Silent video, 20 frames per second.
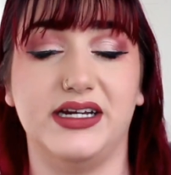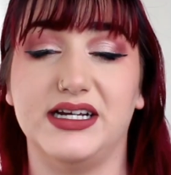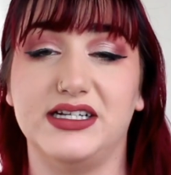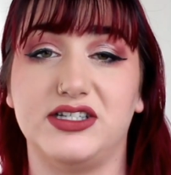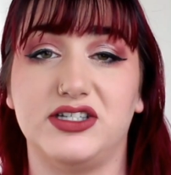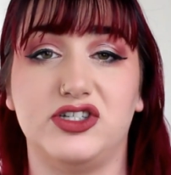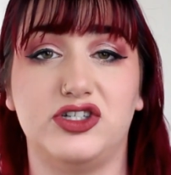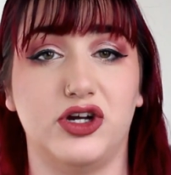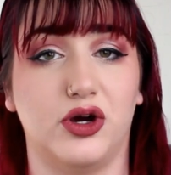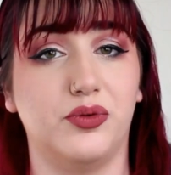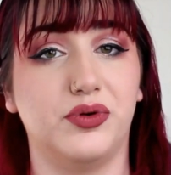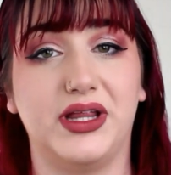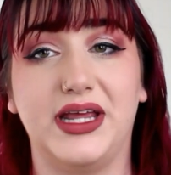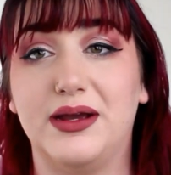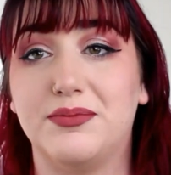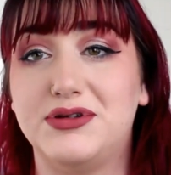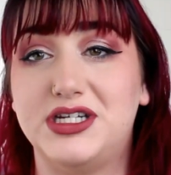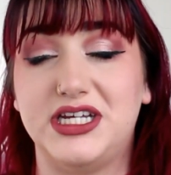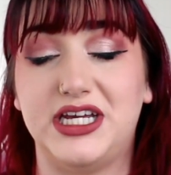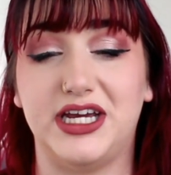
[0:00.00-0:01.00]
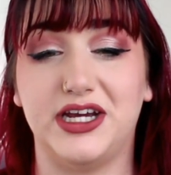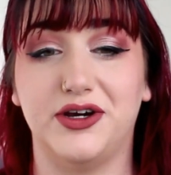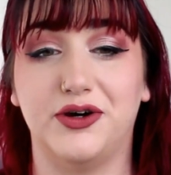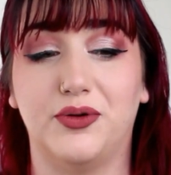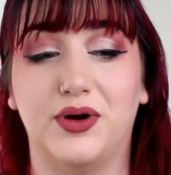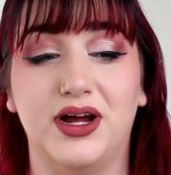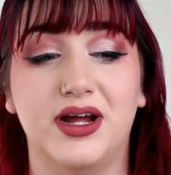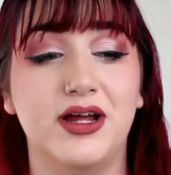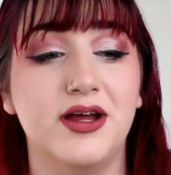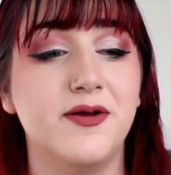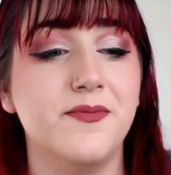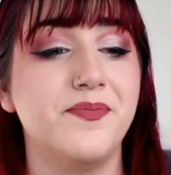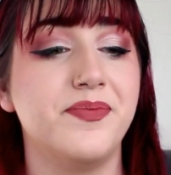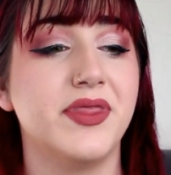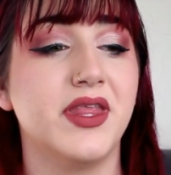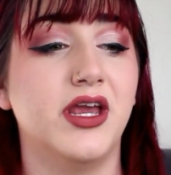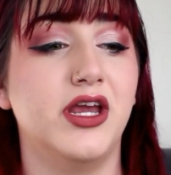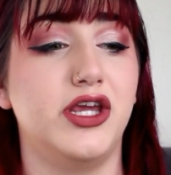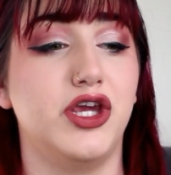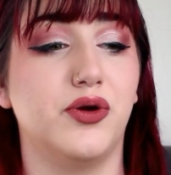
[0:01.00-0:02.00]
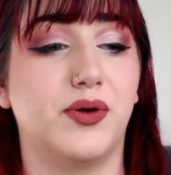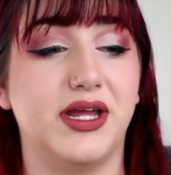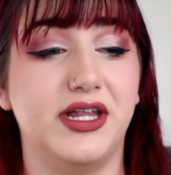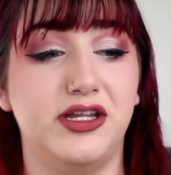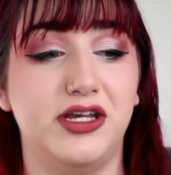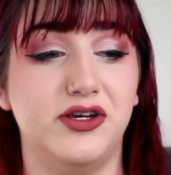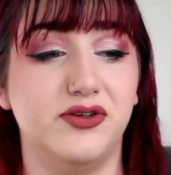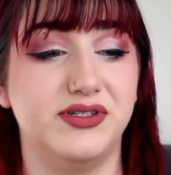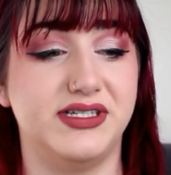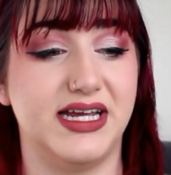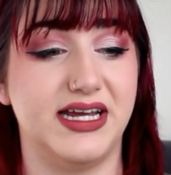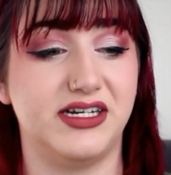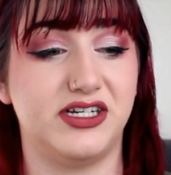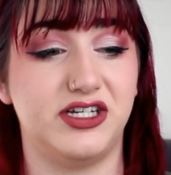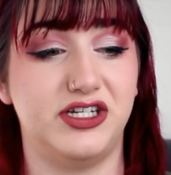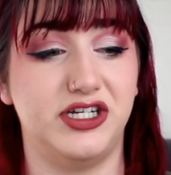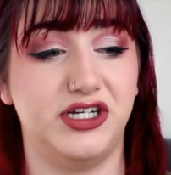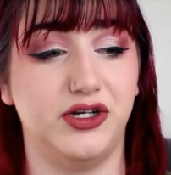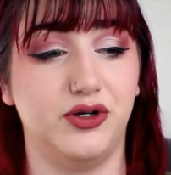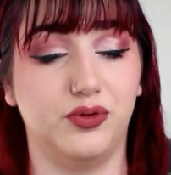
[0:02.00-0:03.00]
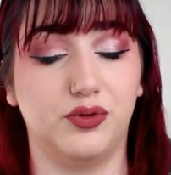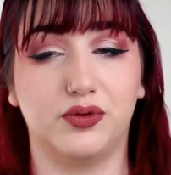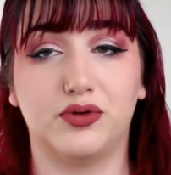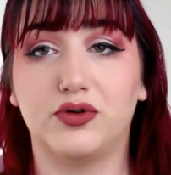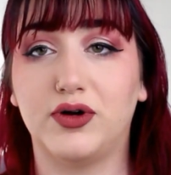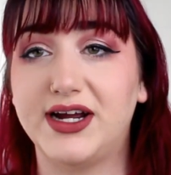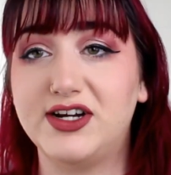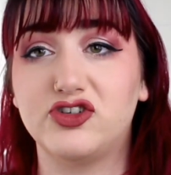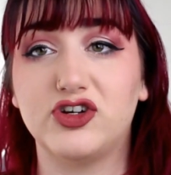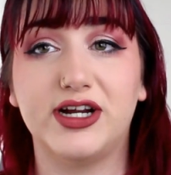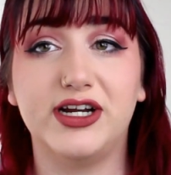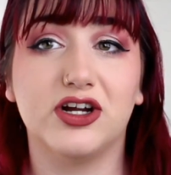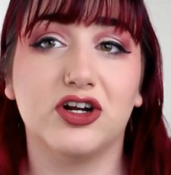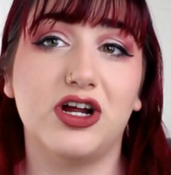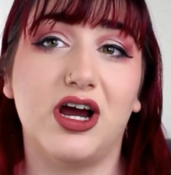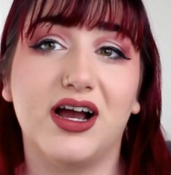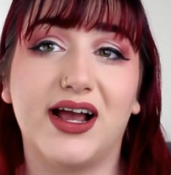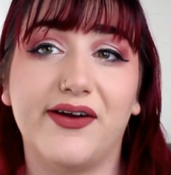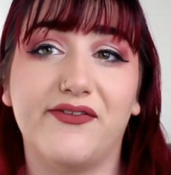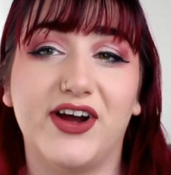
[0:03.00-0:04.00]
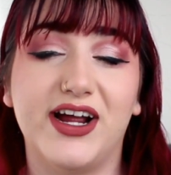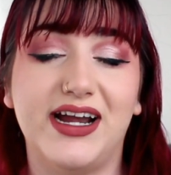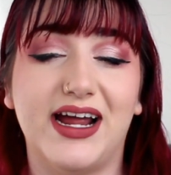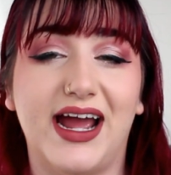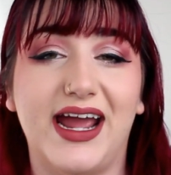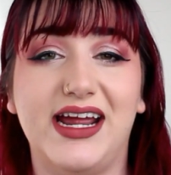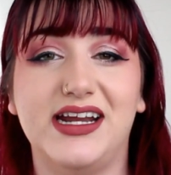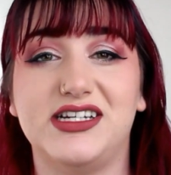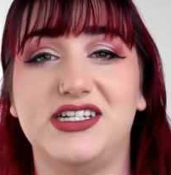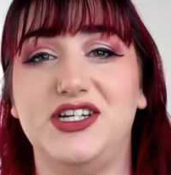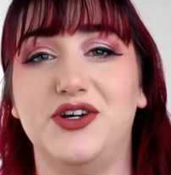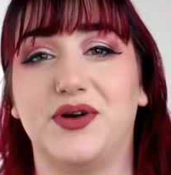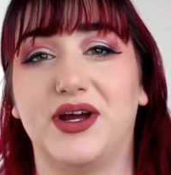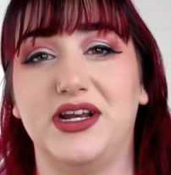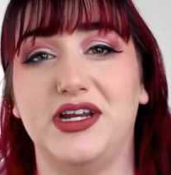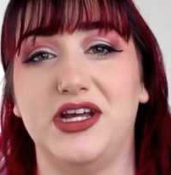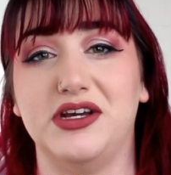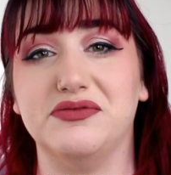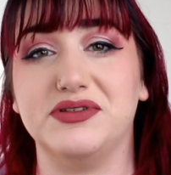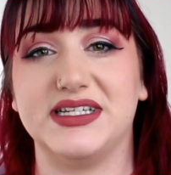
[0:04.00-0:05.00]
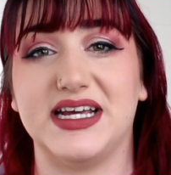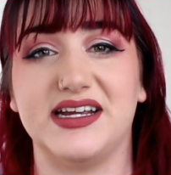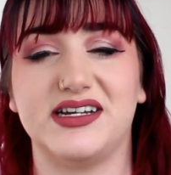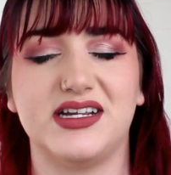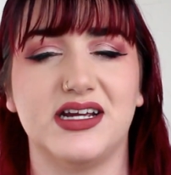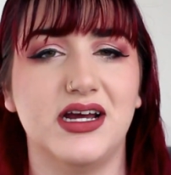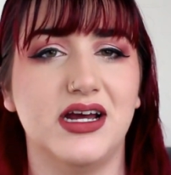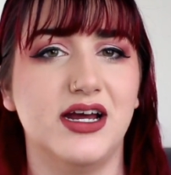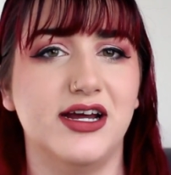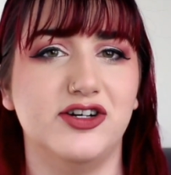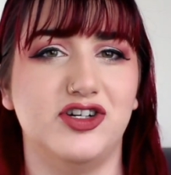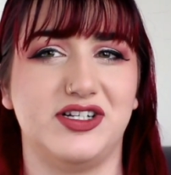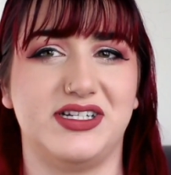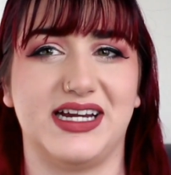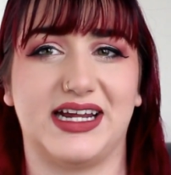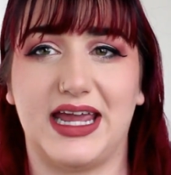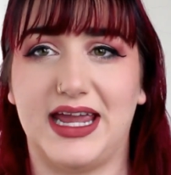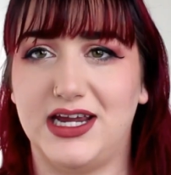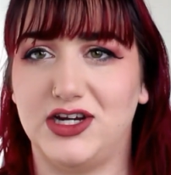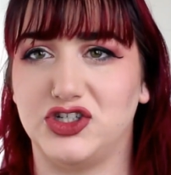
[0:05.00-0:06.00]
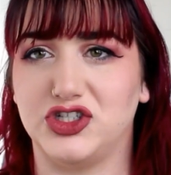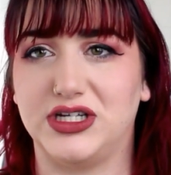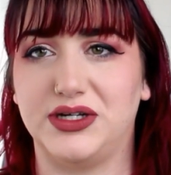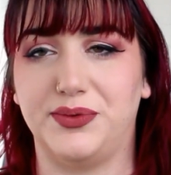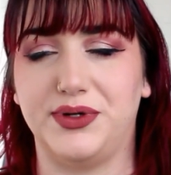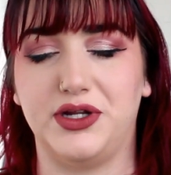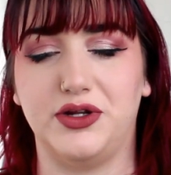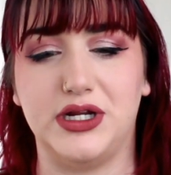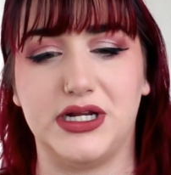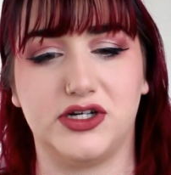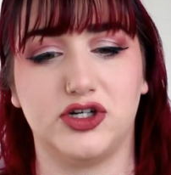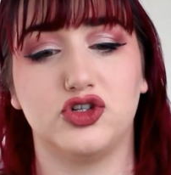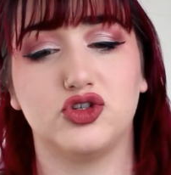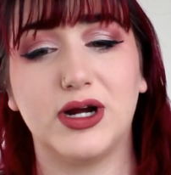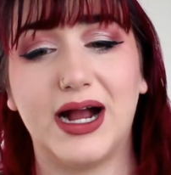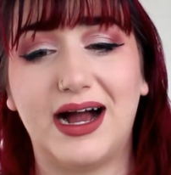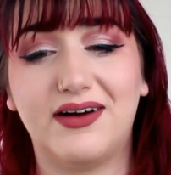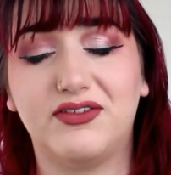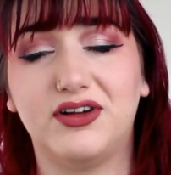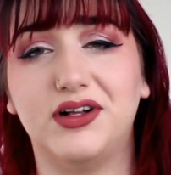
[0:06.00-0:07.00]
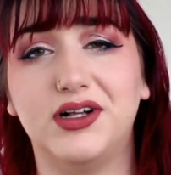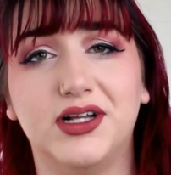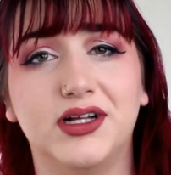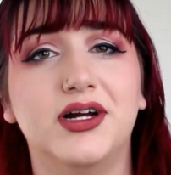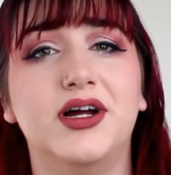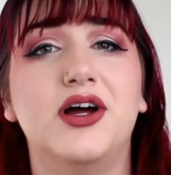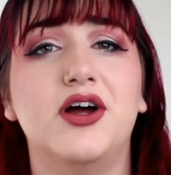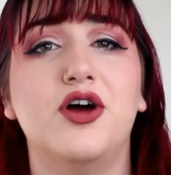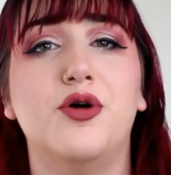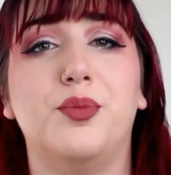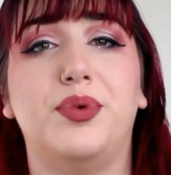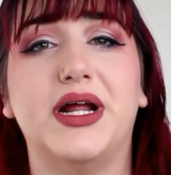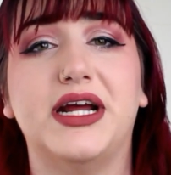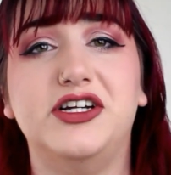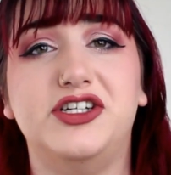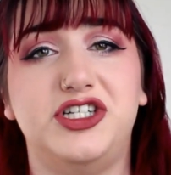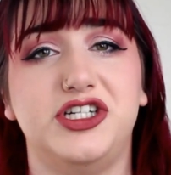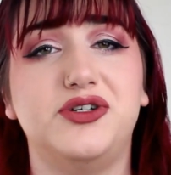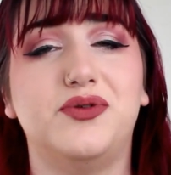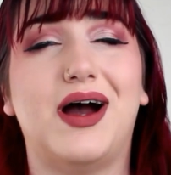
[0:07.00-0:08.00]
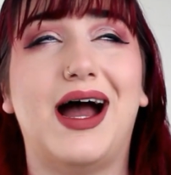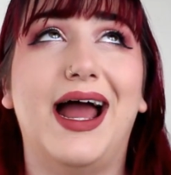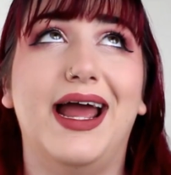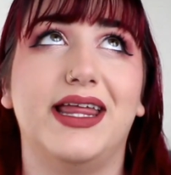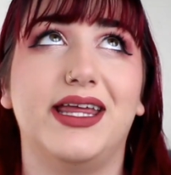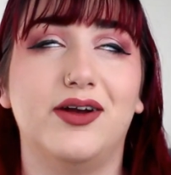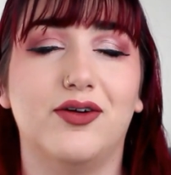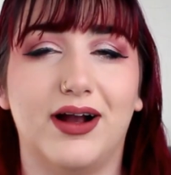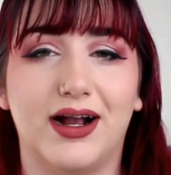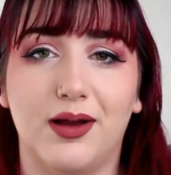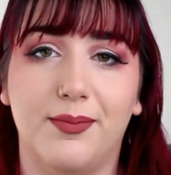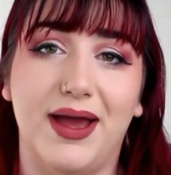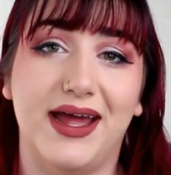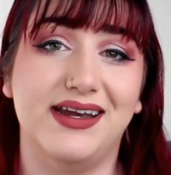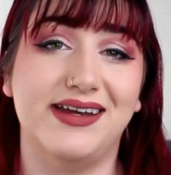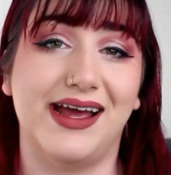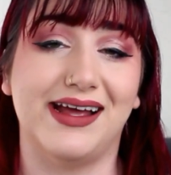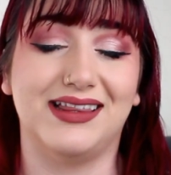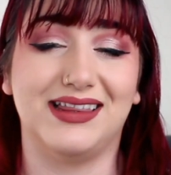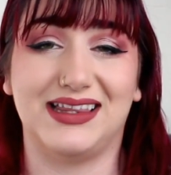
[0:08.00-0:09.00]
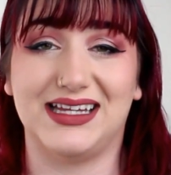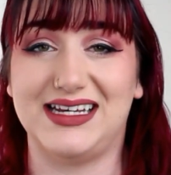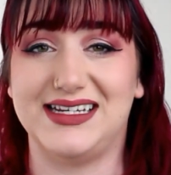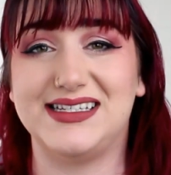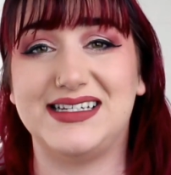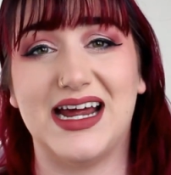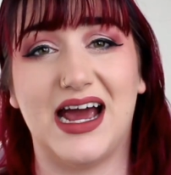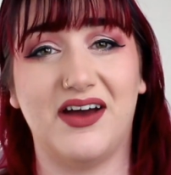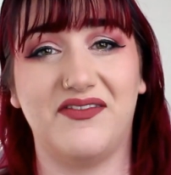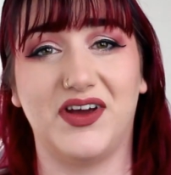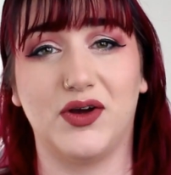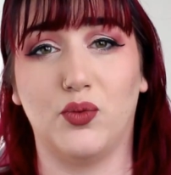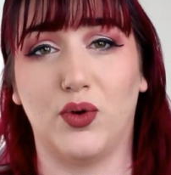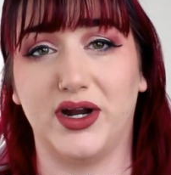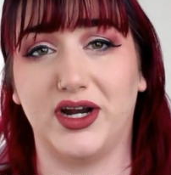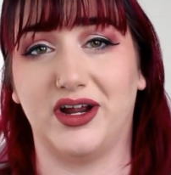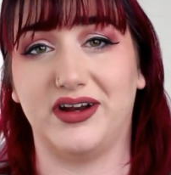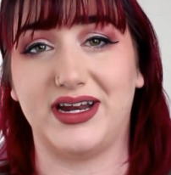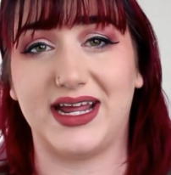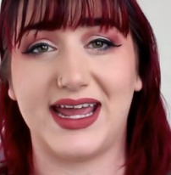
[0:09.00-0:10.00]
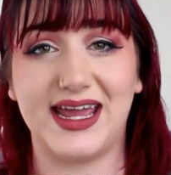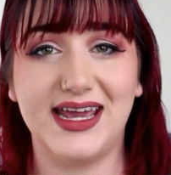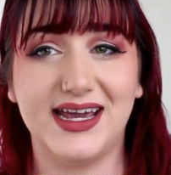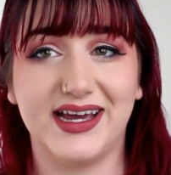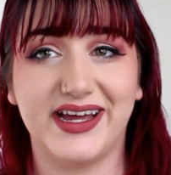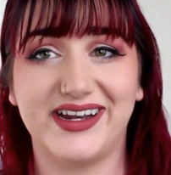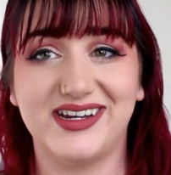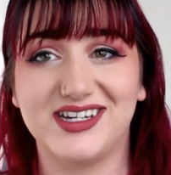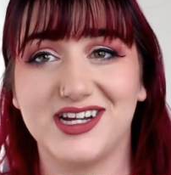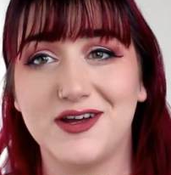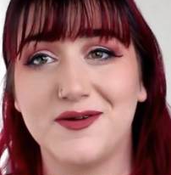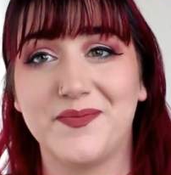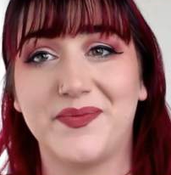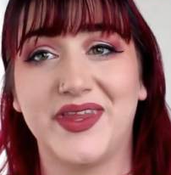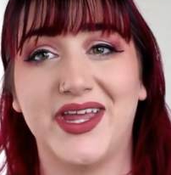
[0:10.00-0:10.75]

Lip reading: It's totally up to you. You can use it to crate train your dog every night. You can use it just occasionally when you need to travel, but I do highly recommend at least having one on hand.